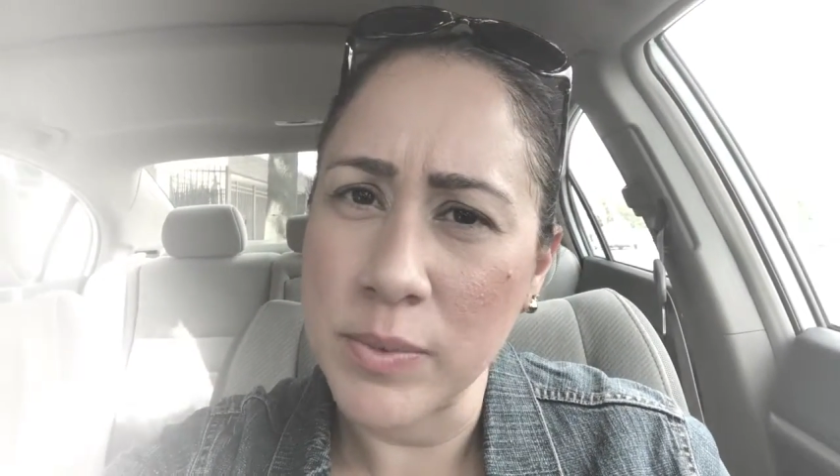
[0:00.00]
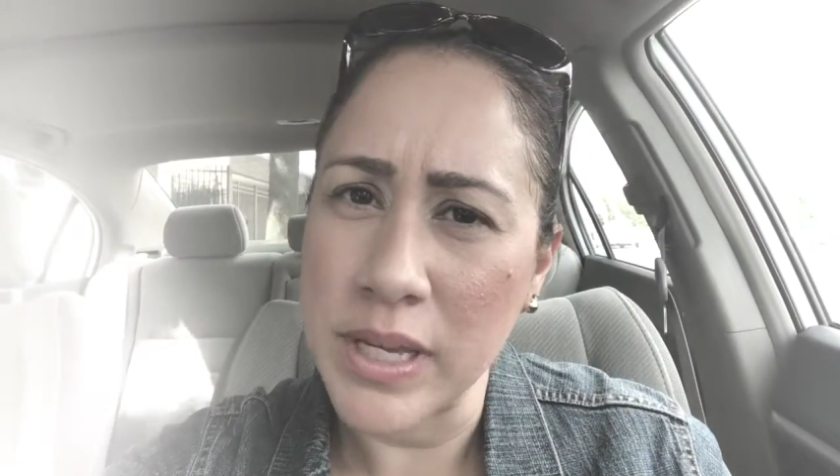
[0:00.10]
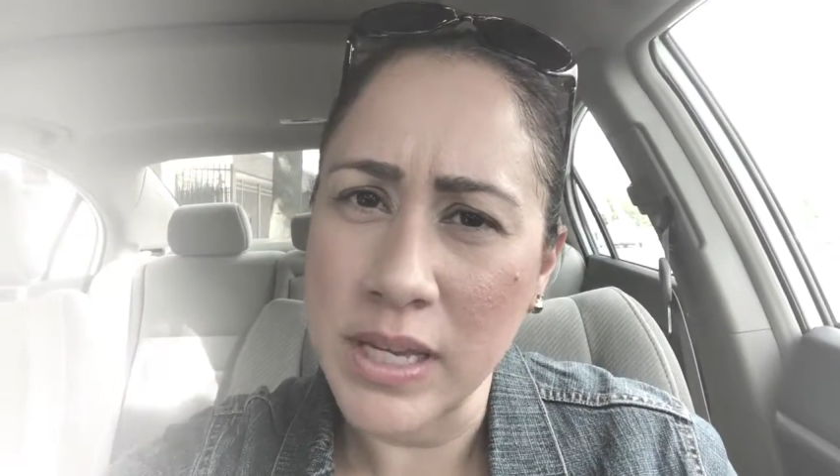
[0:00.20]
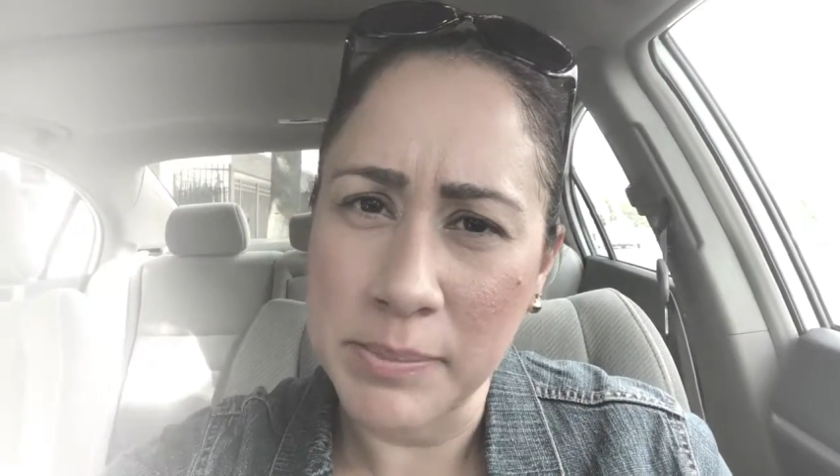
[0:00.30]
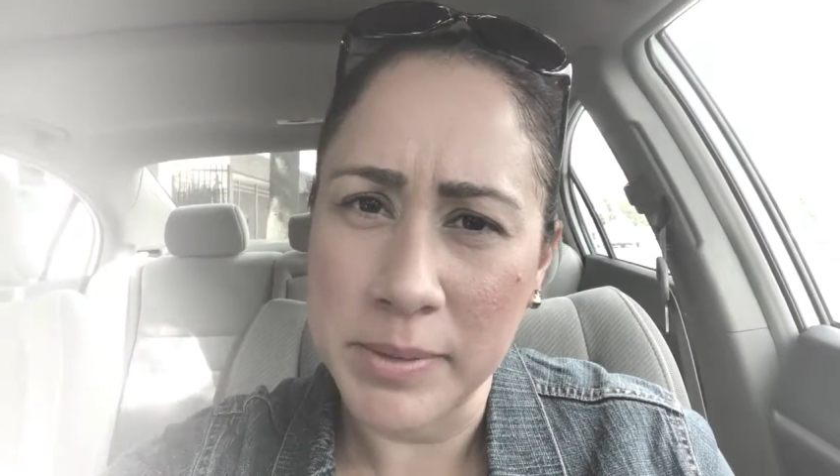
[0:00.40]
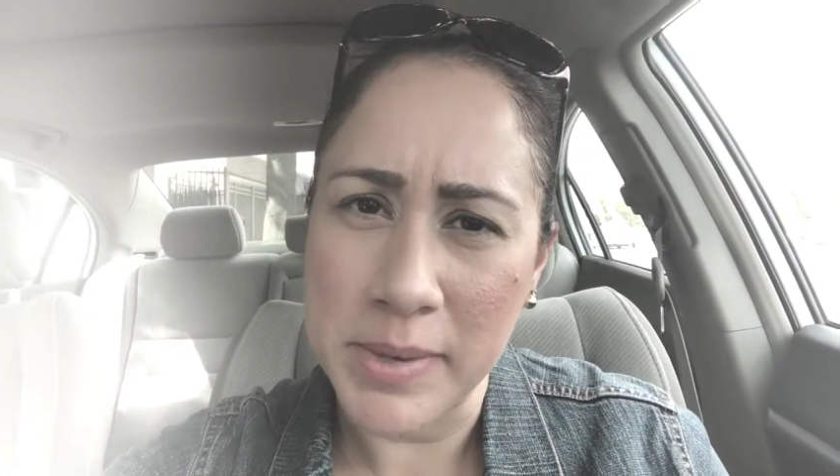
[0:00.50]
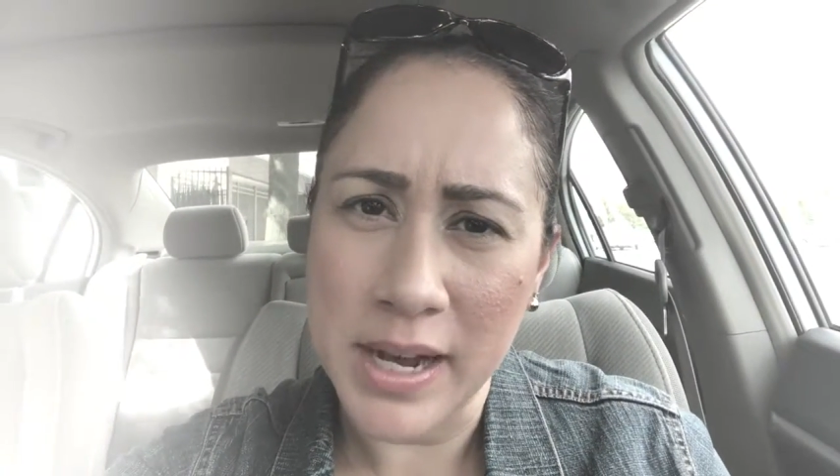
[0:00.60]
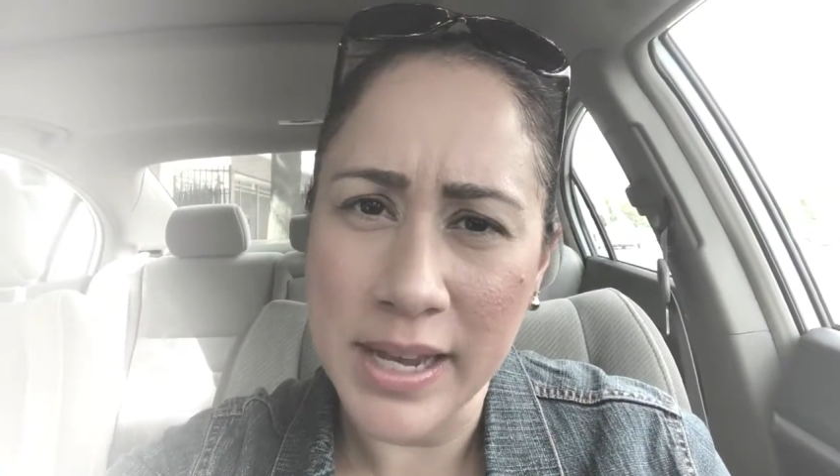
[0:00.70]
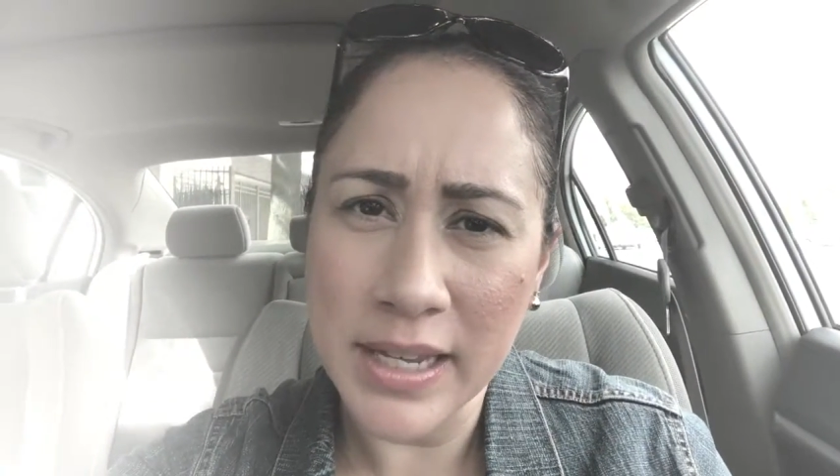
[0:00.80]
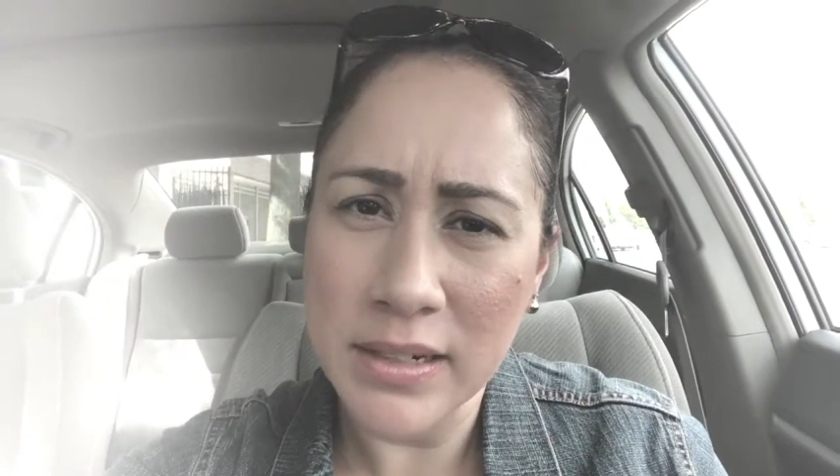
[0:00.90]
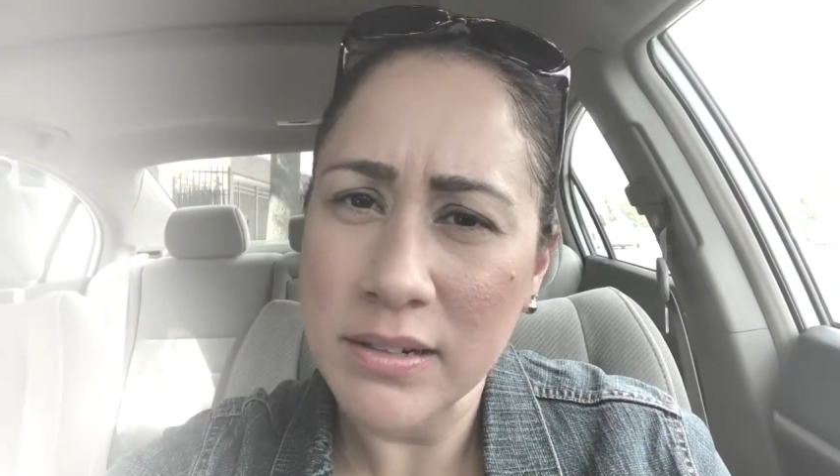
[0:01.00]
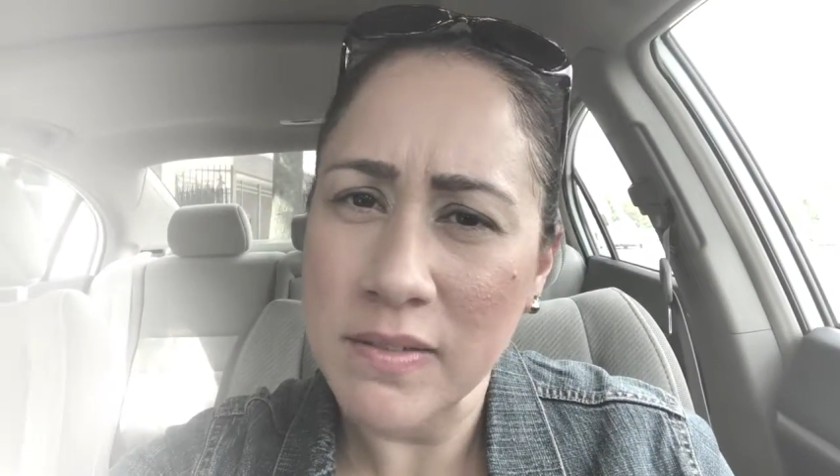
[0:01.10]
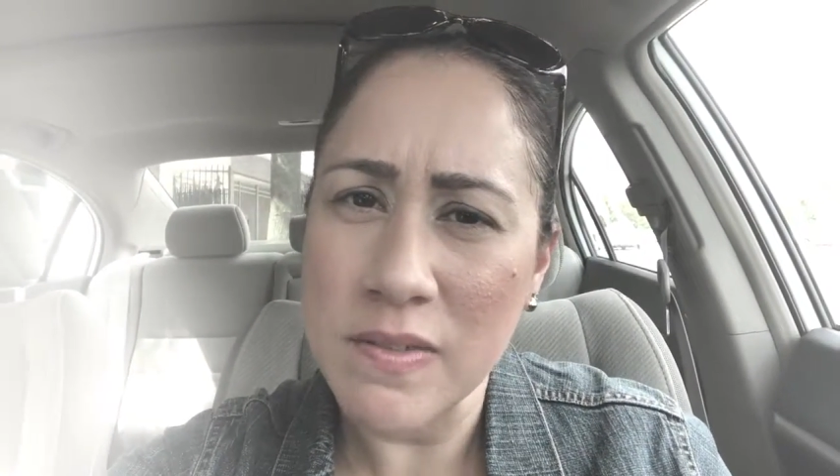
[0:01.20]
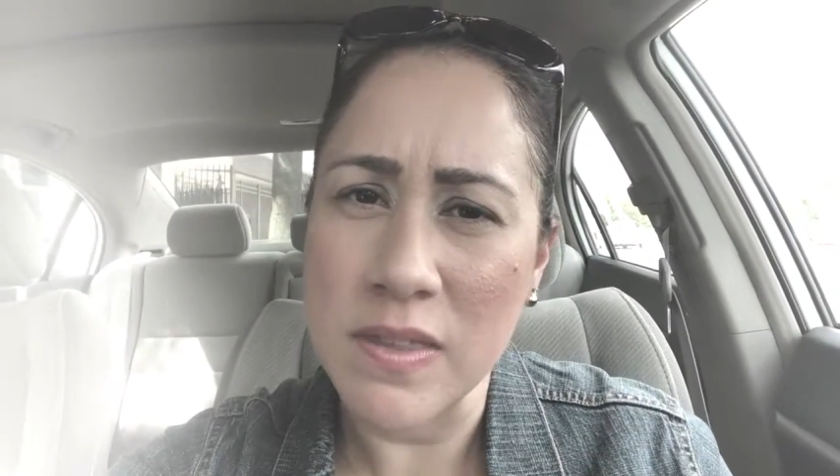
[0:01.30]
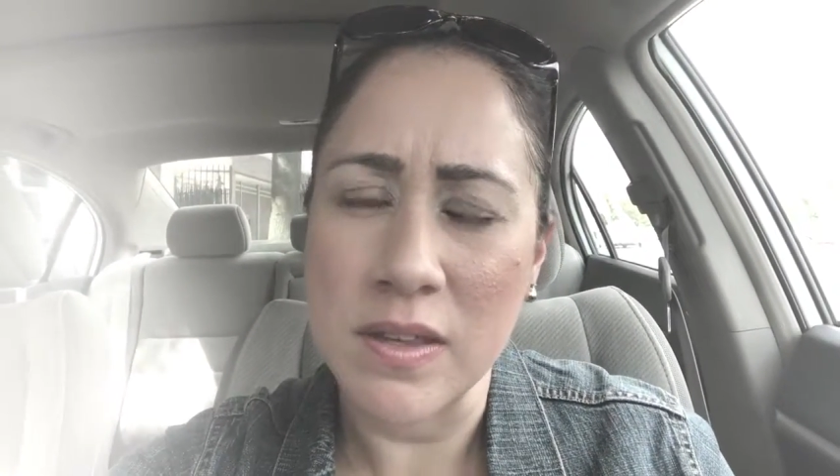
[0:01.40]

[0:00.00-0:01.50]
we keep in mind